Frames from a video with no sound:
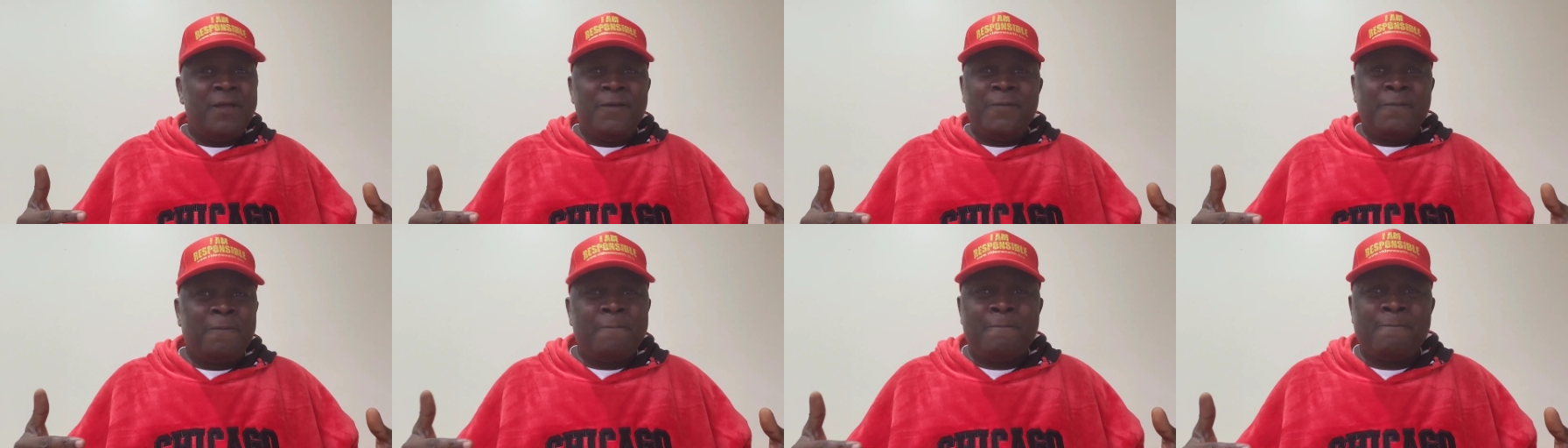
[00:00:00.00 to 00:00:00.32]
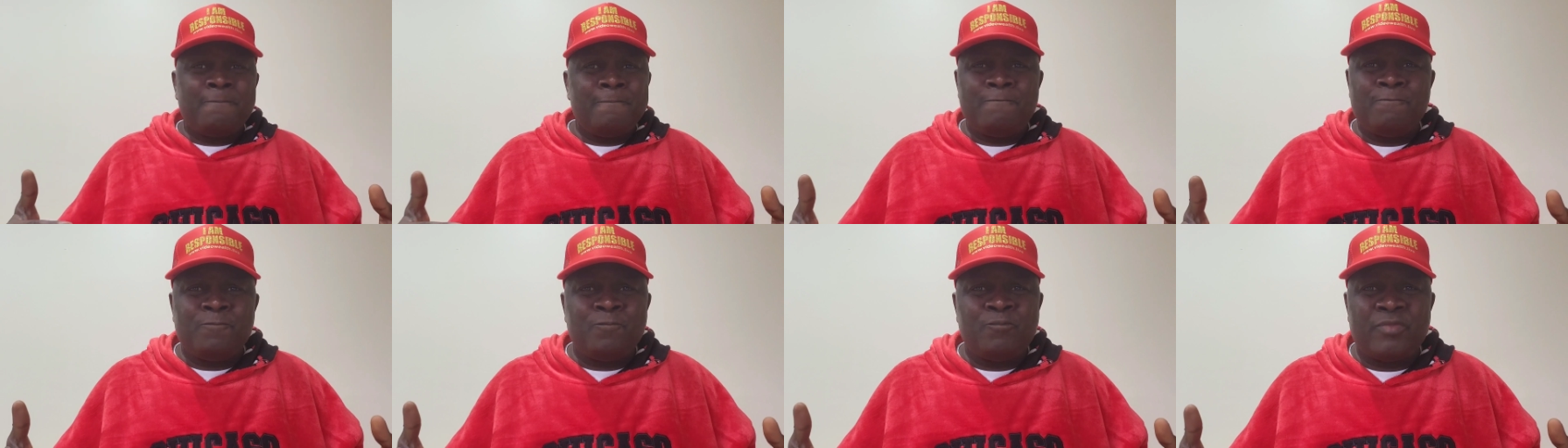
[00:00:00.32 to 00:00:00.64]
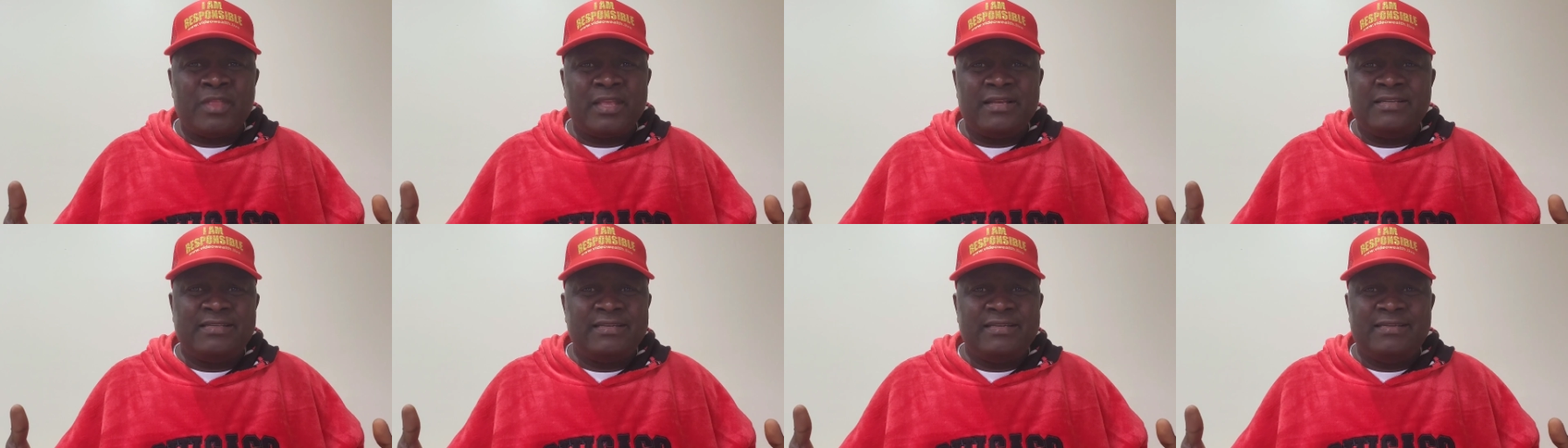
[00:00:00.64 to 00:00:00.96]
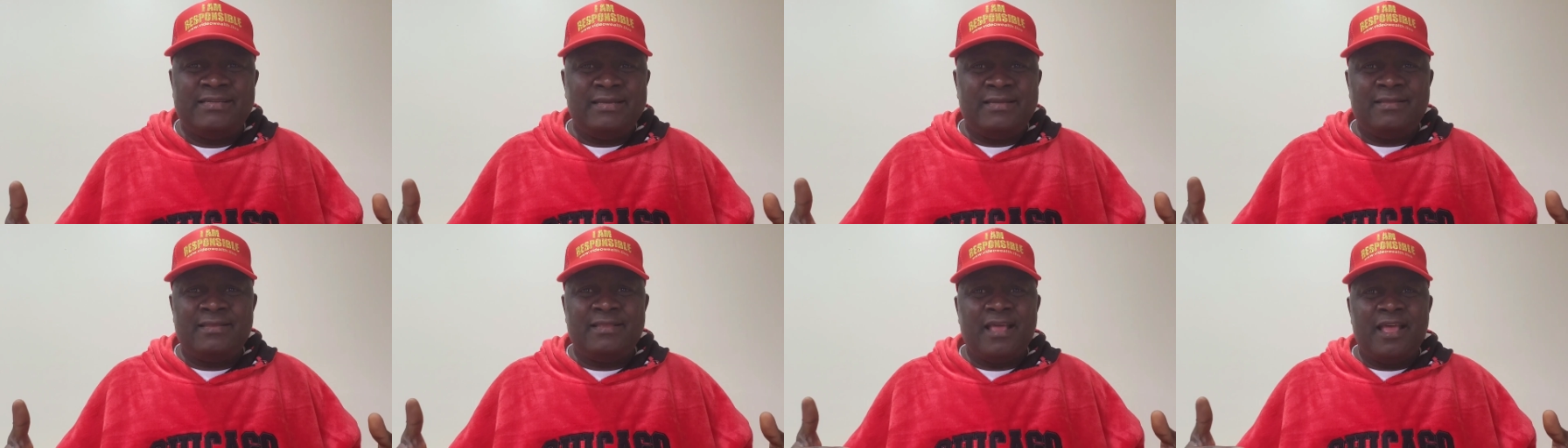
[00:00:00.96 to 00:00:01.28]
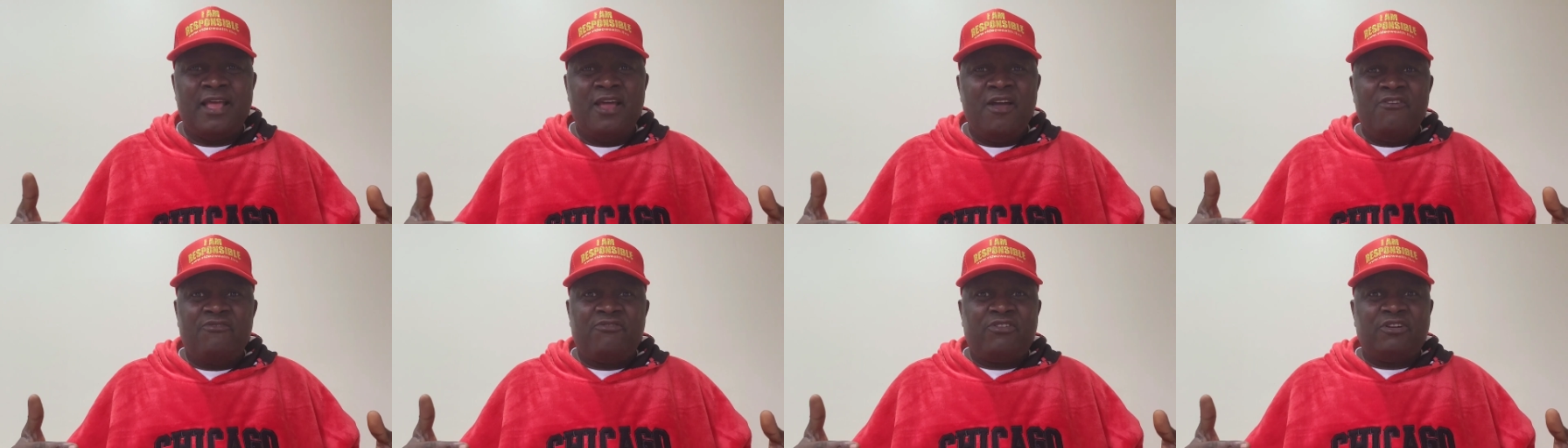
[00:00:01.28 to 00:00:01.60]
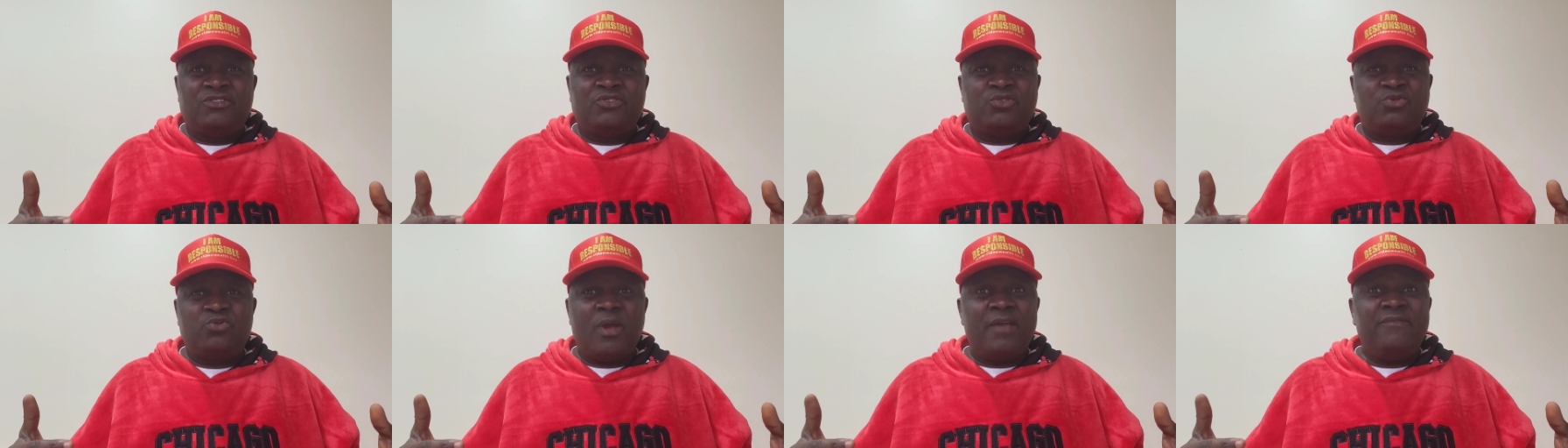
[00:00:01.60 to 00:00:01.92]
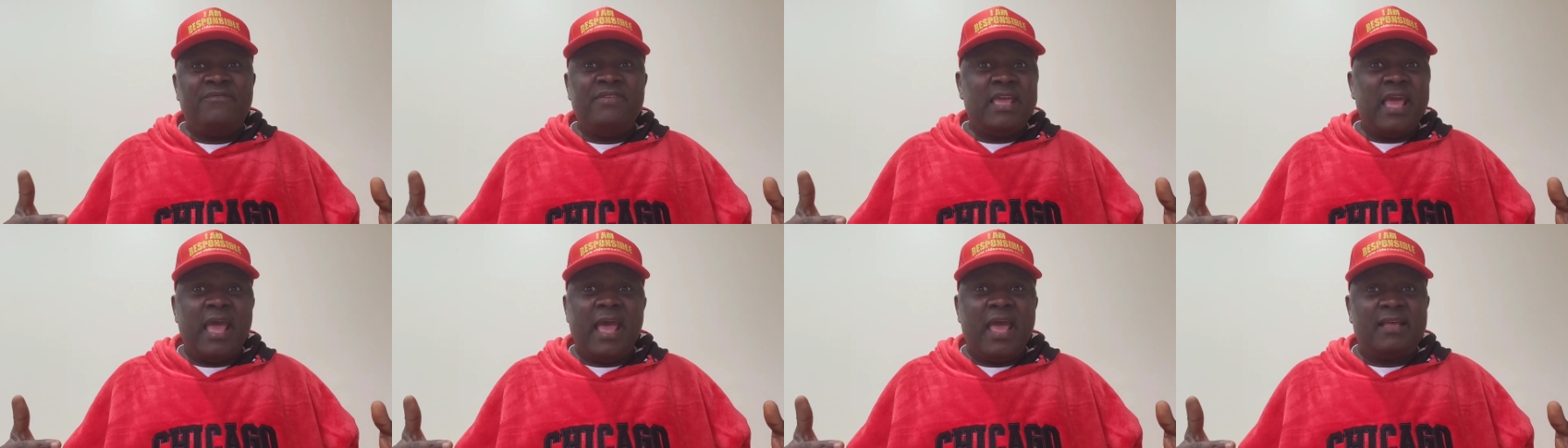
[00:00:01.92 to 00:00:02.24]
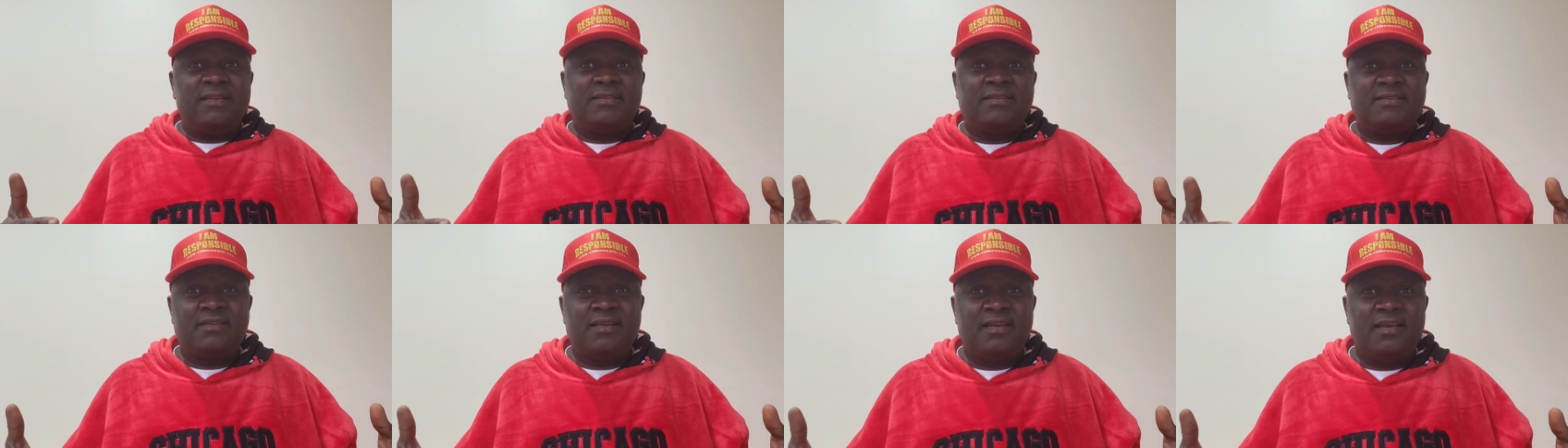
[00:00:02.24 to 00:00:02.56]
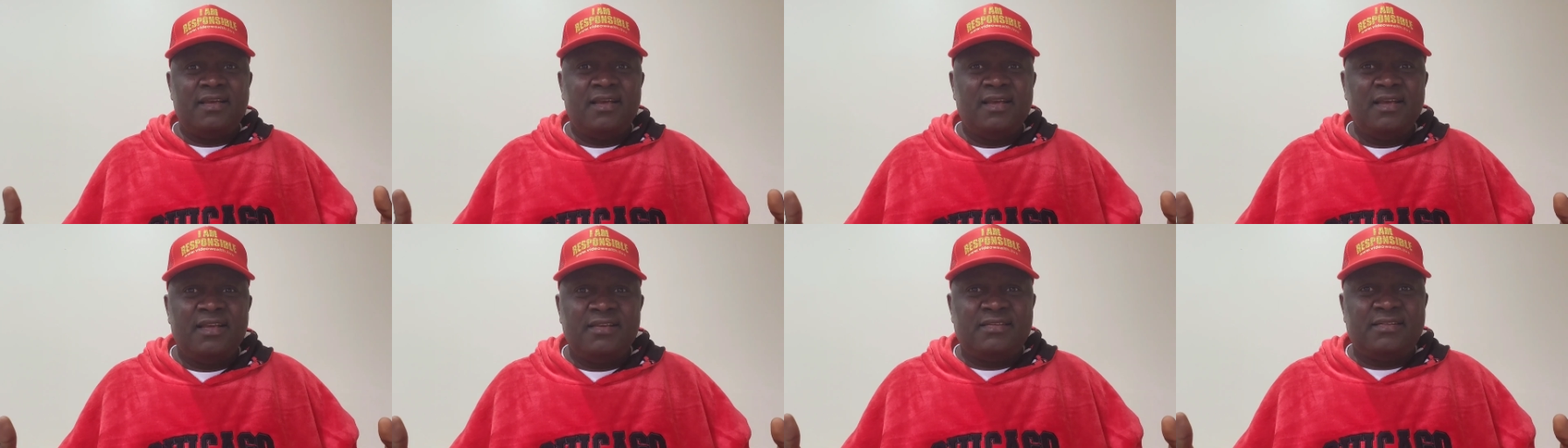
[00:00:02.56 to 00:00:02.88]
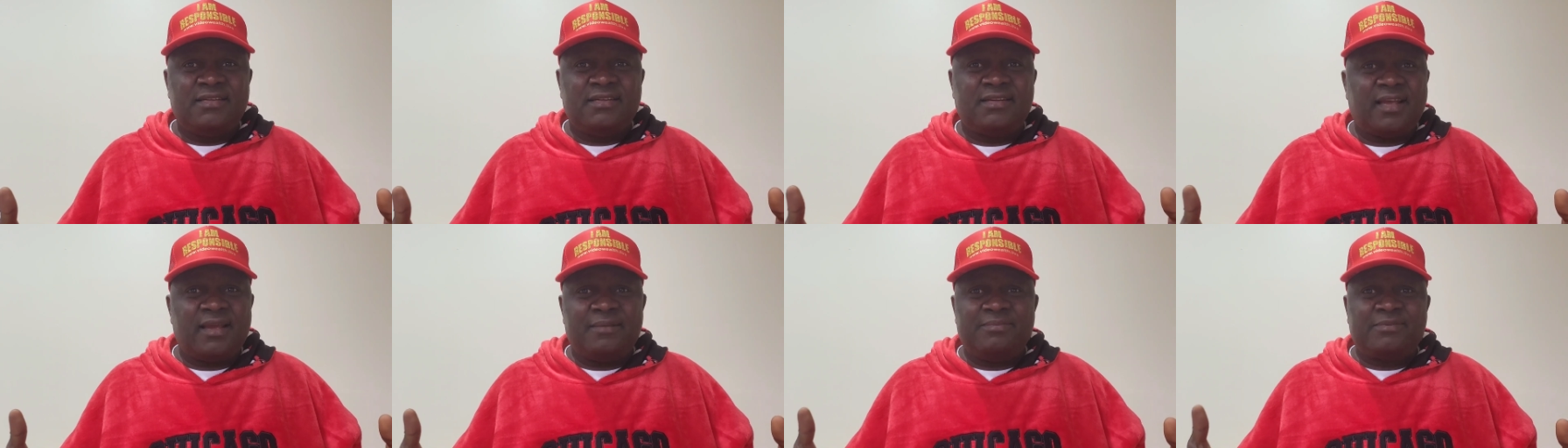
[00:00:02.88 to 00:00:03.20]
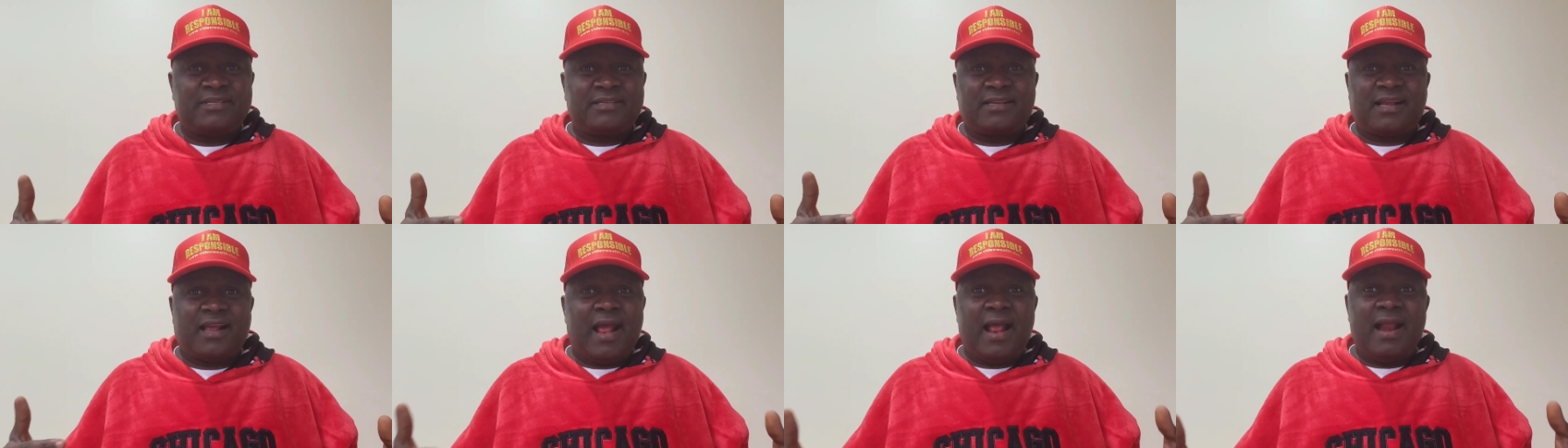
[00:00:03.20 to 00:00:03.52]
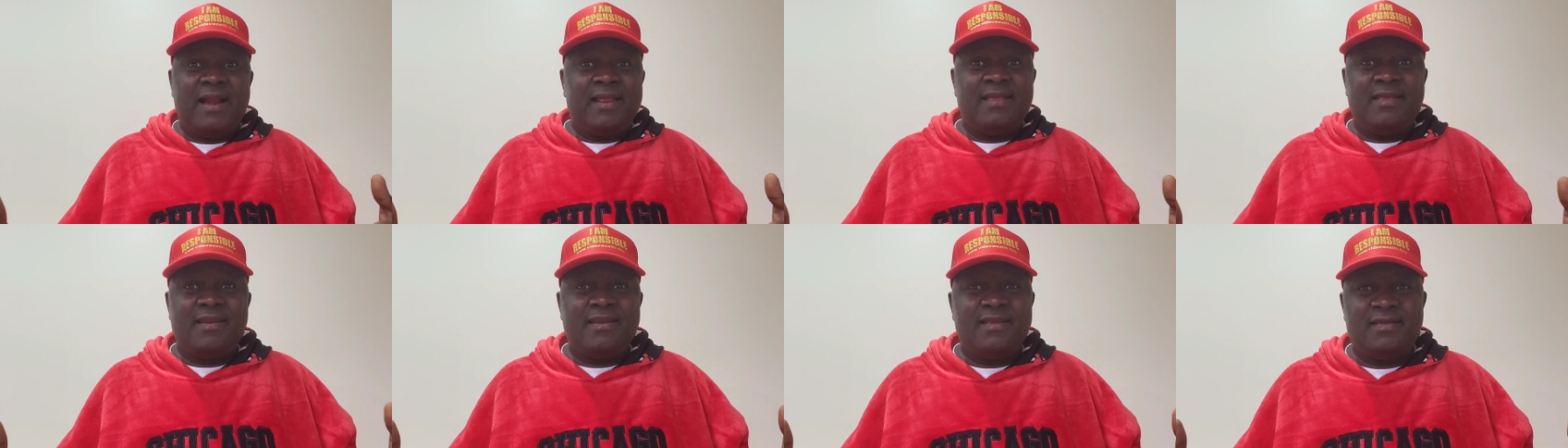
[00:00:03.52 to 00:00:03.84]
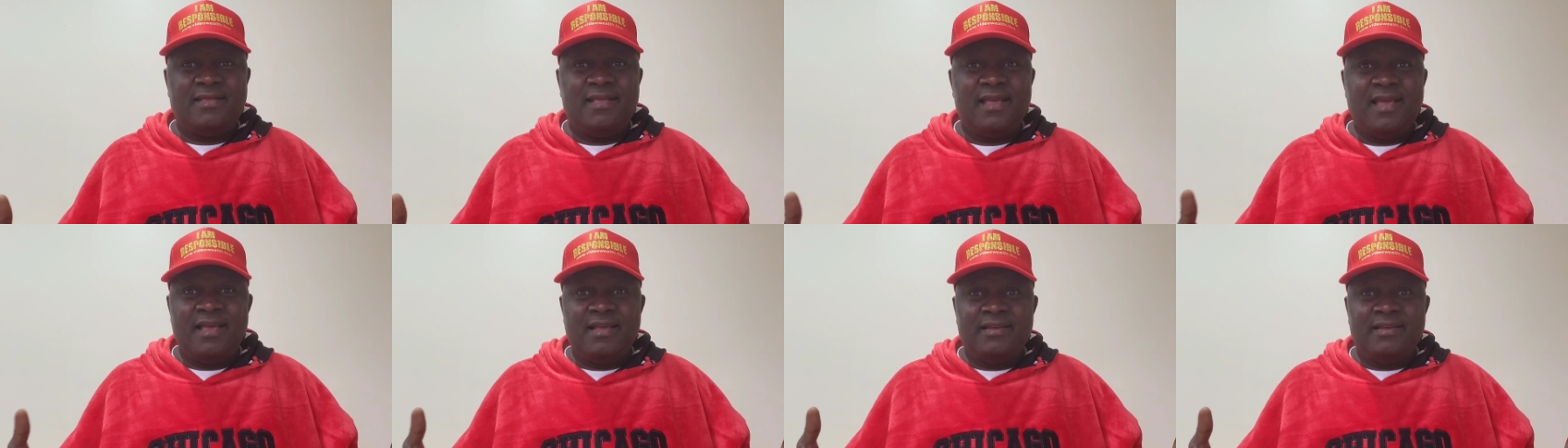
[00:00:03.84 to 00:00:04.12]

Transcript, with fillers: Mm, she didn't. For 12 years, she kept carrying it.